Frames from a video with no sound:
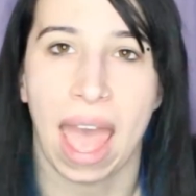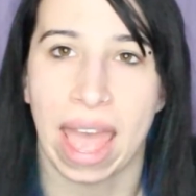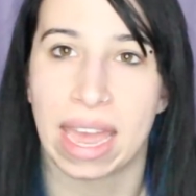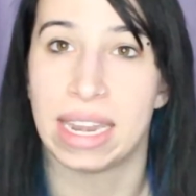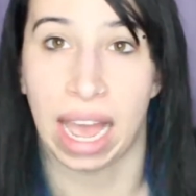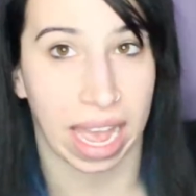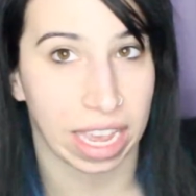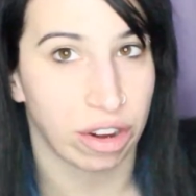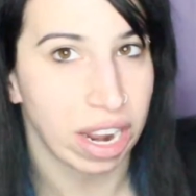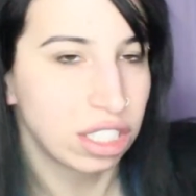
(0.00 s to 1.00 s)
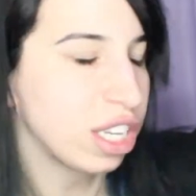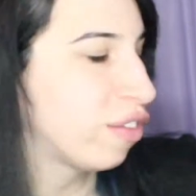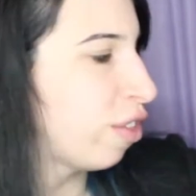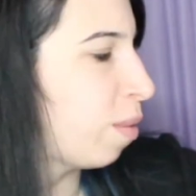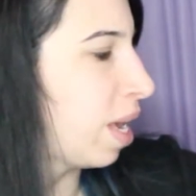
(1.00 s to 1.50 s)
and I crash
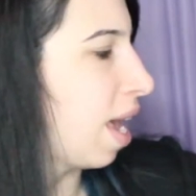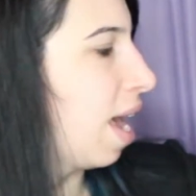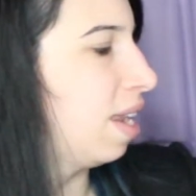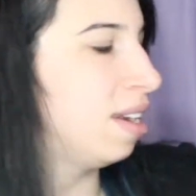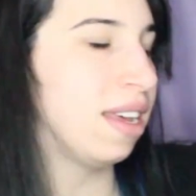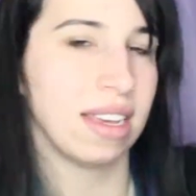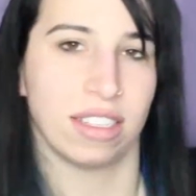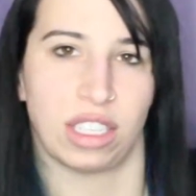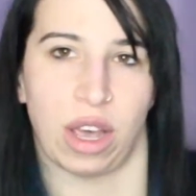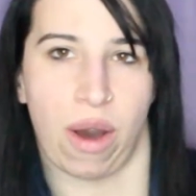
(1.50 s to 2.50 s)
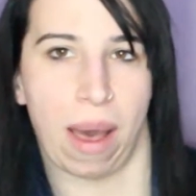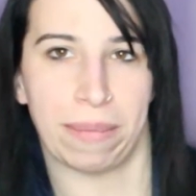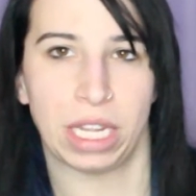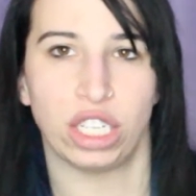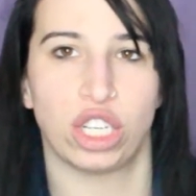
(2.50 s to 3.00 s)
there for the weekend, so
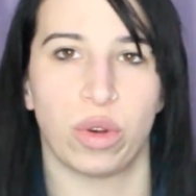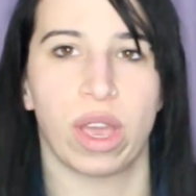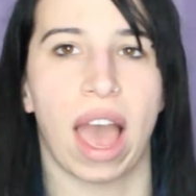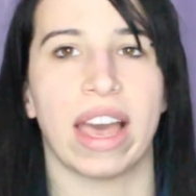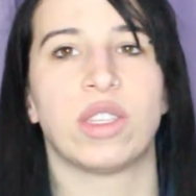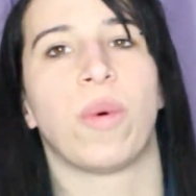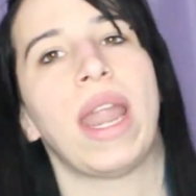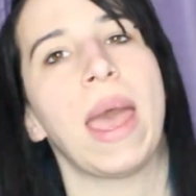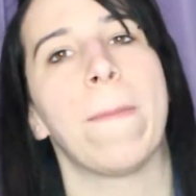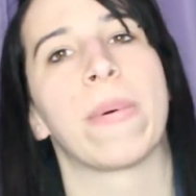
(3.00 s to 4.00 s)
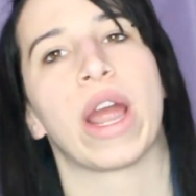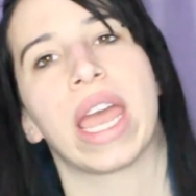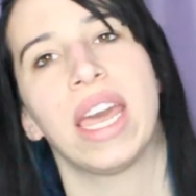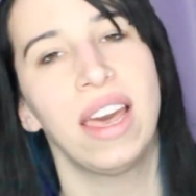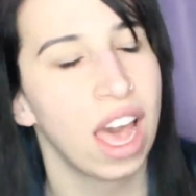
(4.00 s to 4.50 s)
I'm gonna show you guys what I
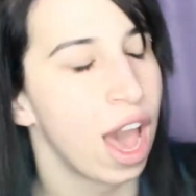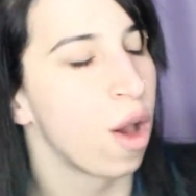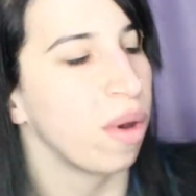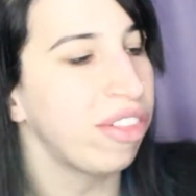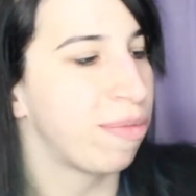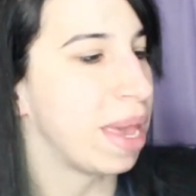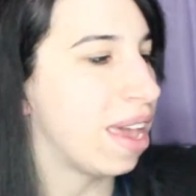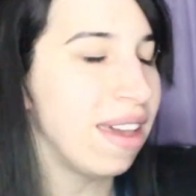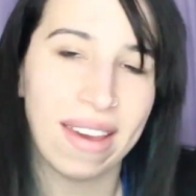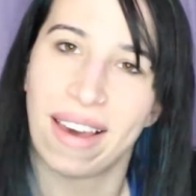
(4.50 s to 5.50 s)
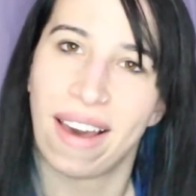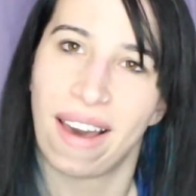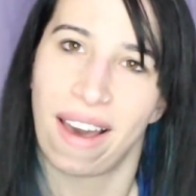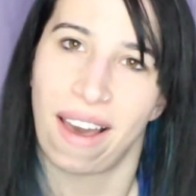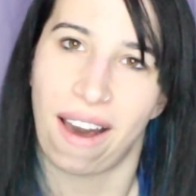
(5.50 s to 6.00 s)
bring with me
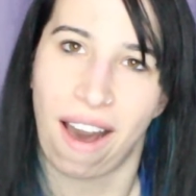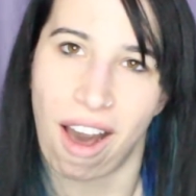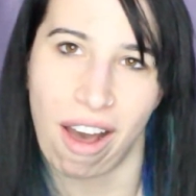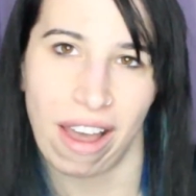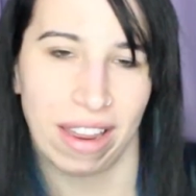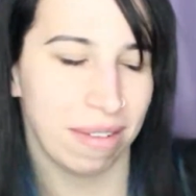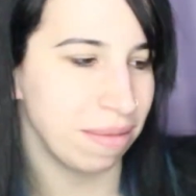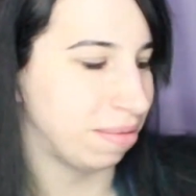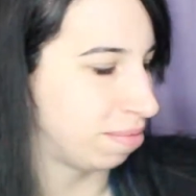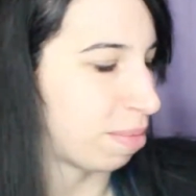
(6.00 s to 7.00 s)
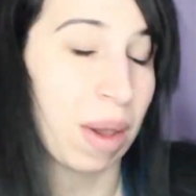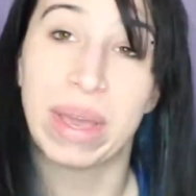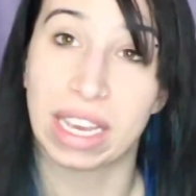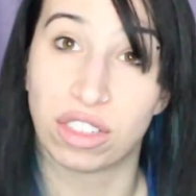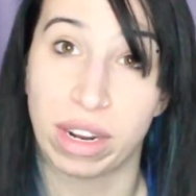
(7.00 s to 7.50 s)
on my
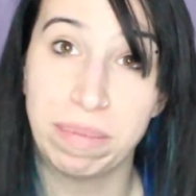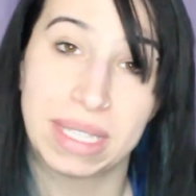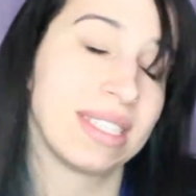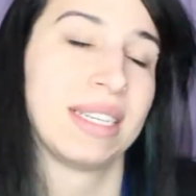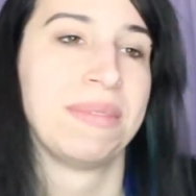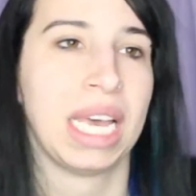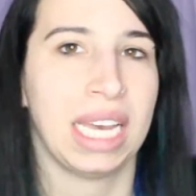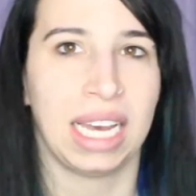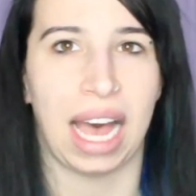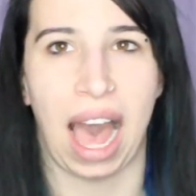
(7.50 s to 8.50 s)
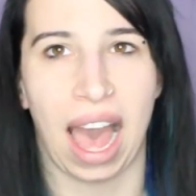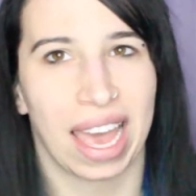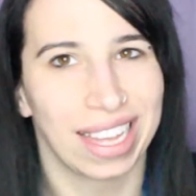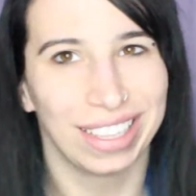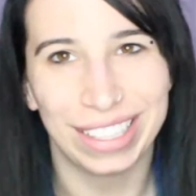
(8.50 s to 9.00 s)
weekend trips.
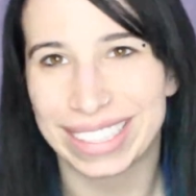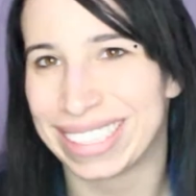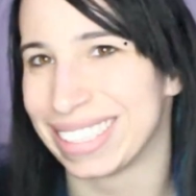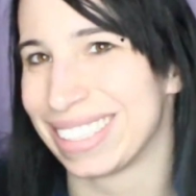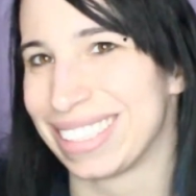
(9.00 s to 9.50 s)
I look